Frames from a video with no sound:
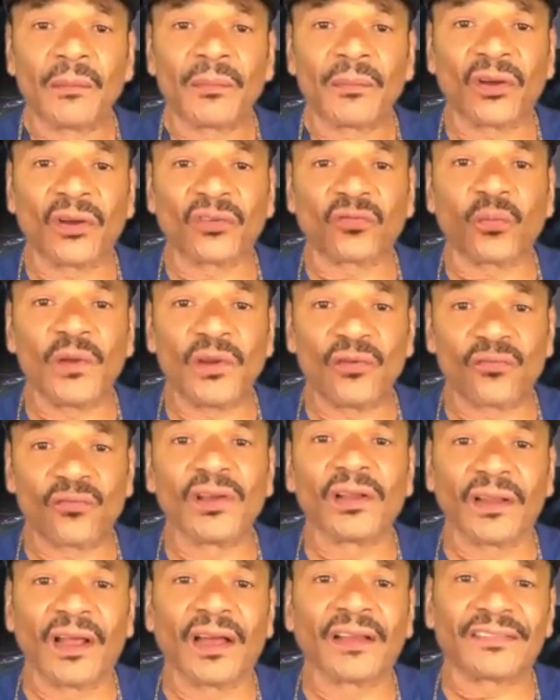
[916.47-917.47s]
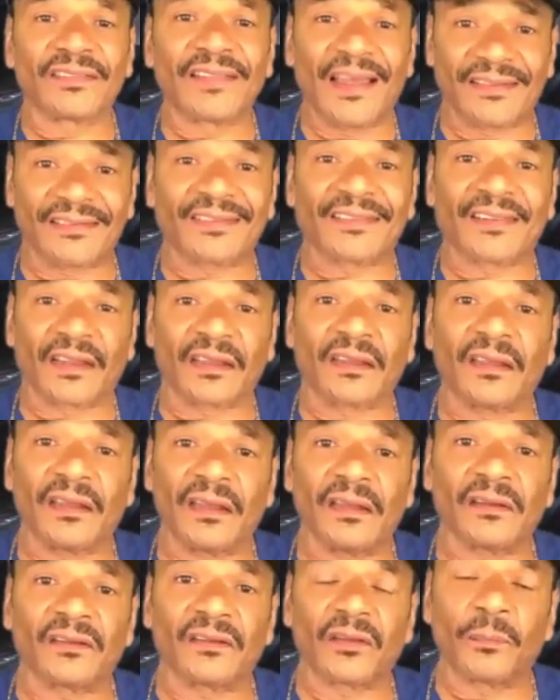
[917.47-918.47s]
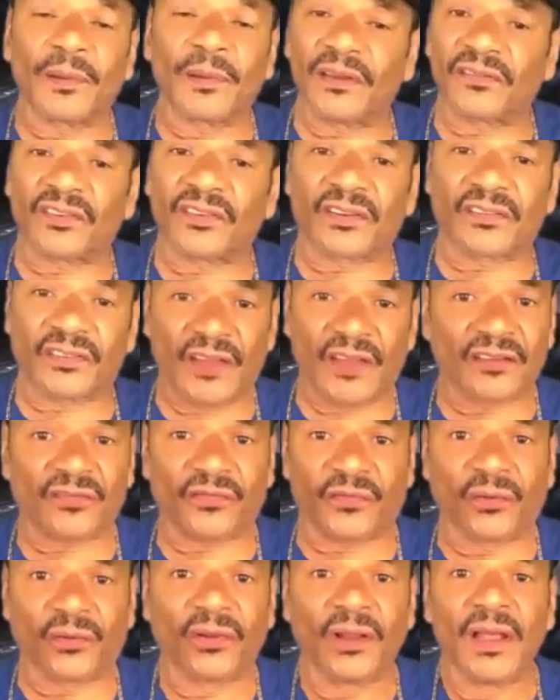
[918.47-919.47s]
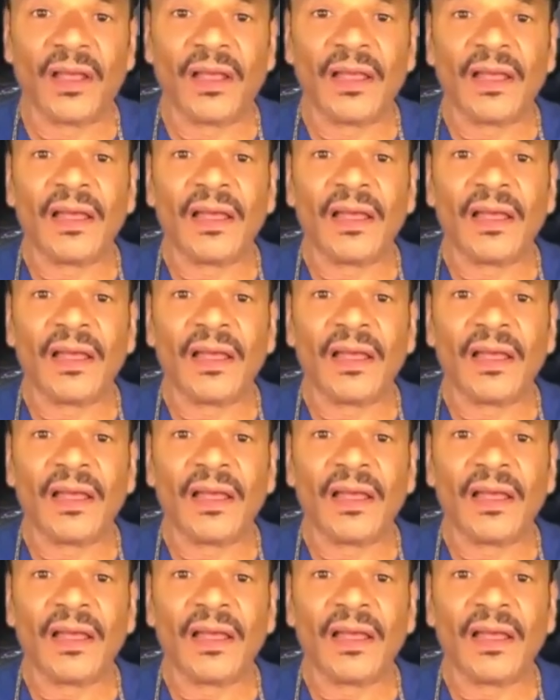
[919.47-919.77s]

because we realize that's the key to being successful.